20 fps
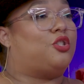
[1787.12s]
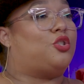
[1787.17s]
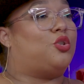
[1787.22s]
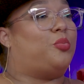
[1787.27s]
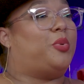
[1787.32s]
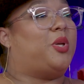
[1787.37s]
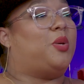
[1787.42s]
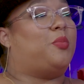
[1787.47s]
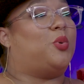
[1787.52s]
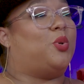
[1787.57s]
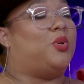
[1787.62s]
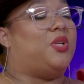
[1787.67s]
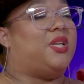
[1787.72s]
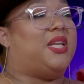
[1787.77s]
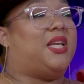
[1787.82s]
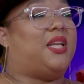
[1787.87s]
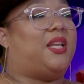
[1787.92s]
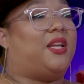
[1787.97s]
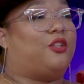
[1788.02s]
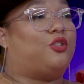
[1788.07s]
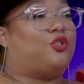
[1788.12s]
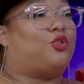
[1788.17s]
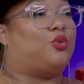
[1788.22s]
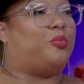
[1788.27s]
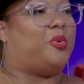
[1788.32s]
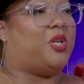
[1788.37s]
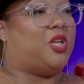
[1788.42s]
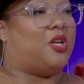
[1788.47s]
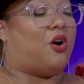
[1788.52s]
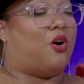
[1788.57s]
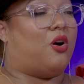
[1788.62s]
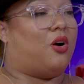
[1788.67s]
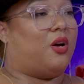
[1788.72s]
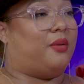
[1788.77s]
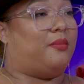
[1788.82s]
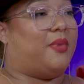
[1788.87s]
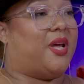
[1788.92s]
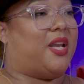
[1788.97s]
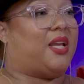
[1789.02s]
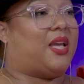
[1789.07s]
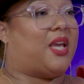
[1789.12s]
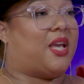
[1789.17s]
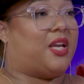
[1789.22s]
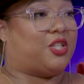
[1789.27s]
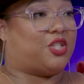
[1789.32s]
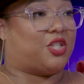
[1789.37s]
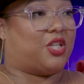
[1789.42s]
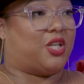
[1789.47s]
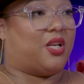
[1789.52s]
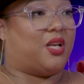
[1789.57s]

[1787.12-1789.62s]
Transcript: to people needing to be on medication.